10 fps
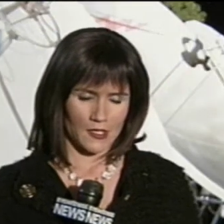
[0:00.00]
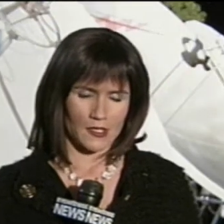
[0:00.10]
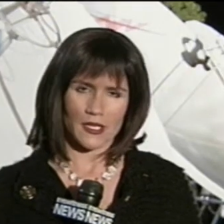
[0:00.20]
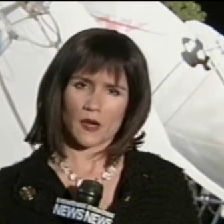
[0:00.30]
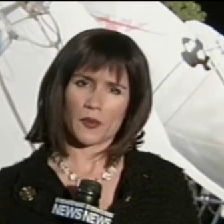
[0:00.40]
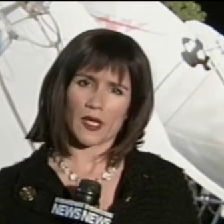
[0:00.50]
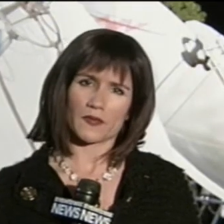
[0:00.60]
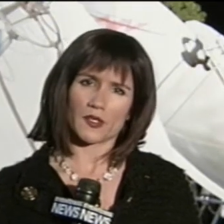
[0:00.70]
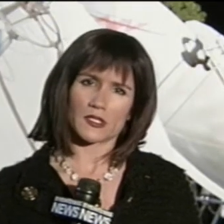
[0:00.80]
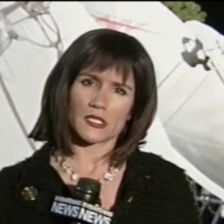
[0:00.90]
Now,
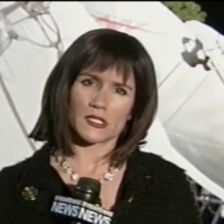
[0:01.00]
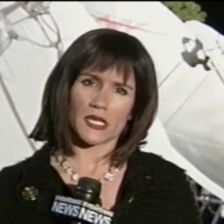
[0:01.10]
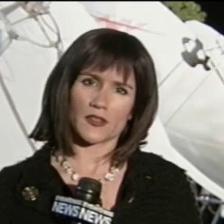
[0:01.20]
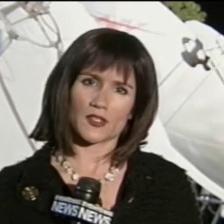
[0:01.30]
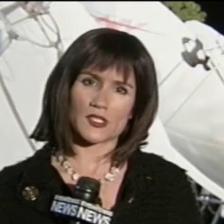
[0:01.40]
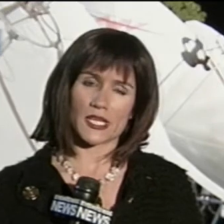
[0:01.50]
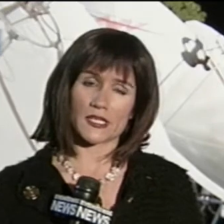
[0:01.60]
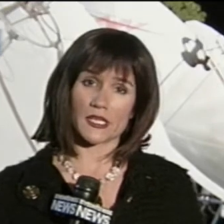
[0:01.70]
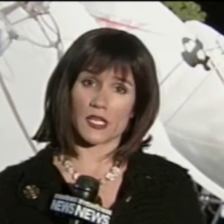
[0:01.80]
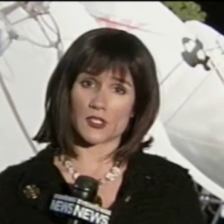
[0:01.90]
Banville did take the
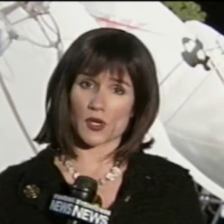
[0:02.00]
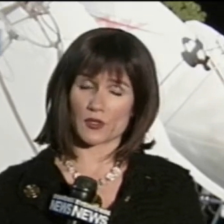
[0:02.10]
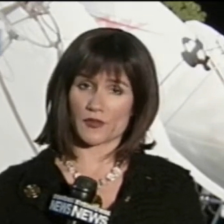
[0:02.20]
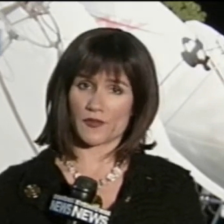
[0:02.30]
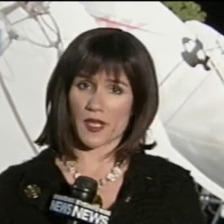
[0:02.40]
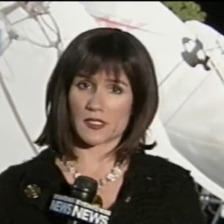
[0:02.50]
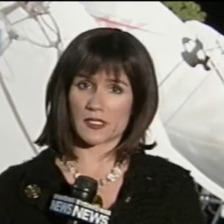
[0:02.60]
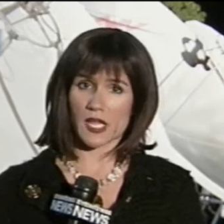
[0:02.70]
stand in his own defense,